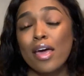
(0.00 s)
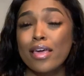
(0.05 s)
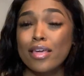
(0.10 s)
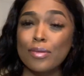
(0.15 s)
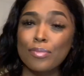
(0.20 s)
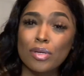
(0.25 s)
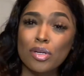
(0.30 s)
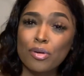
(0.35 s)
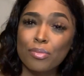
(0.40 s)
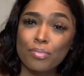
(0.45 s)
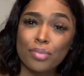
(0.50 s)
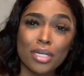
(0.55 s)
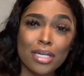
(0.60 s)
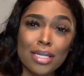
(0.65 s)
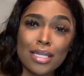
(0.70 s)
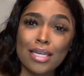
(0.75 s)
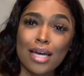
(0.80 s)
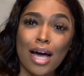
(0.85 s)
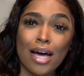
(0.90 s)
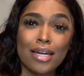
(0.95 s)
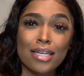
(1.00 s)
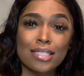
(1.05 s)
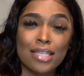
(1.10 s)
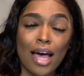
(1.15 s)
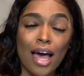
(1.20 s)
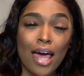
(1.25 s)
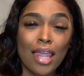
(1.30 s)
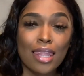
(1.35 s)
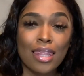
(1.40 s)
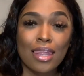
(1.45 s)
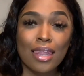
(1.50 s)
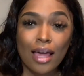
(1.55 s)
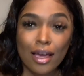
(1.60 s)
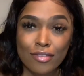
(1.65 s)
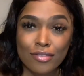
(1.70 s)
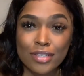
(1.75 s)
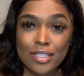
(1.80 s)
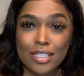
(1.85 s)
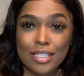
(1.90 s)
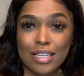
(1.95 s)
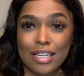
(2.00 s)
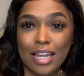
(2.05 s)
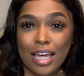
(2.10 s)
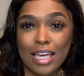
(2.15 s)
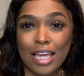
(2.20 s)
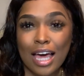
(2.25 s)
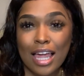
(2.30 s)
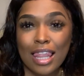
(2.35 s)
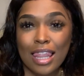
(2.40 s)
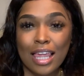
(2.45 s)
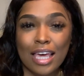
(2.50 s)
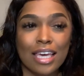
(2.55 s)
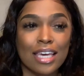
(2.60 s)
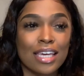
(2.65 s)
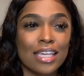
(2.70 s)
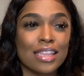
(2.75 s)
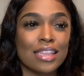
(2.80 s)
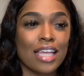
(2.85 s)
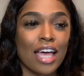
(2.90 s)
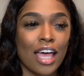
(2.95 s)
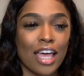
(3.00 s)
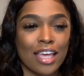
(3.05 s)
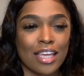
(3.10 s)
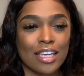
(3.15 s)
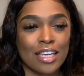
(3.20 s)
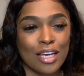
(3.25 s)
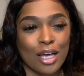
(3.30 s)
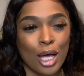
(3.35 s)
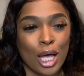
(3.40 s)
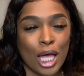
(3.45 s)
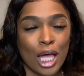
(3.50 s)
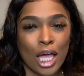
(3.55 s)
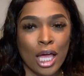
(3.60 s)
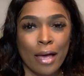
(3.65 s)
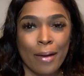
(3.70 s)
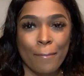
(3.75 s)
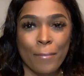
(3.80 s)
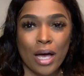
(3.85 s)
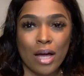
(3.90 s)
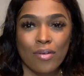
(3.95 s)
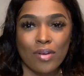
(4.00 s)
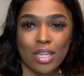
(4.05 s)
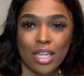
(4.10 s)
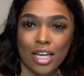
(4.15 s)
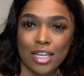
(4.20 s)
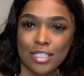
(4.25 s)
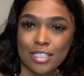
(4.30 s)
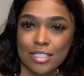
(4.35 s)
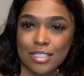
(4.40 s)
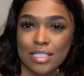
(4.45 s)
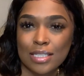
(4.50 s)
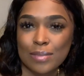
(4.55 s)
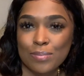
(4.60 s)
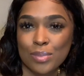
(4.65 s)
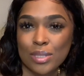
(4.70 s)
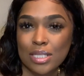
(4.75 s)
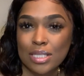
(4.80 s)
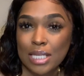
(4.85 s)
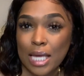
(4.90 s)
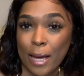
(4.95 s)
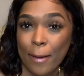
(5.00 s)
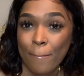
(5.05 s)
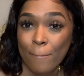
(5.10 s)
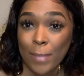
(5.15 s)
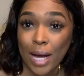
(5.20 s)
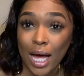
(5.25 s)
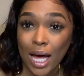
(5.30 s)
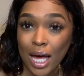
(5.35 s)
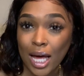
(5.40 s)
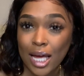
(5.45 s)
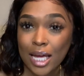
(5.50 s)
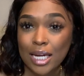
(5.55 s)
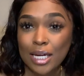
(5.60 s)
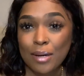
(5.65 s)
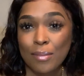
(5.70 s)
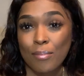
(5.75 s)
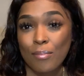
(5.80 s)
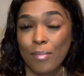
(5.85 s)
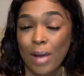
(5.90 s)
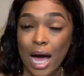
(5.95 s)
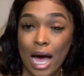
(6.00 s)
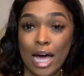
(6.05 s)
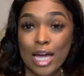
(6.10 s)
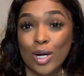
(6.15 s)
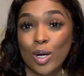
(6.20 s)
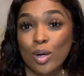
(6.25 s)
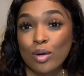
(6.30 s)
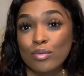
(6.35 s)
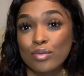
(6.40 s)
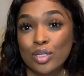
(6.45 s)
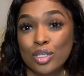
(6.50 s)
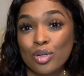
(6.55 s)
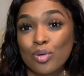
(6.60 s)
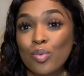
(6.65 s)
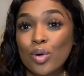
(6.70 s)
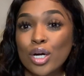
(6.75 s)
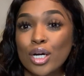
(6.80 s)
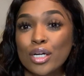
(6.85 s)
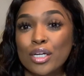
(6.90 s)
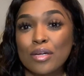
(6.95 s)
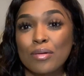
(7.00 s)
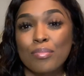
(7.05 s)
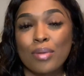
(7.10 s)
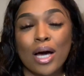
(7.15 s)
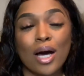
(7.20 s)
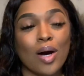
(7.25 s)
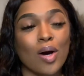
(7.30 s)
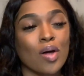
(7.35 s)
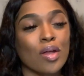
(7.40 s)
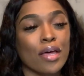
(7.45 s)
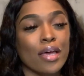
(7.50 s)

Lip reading: And to be completely honest, I love it. Like I like that my relationship is like mine and mine only to worry about.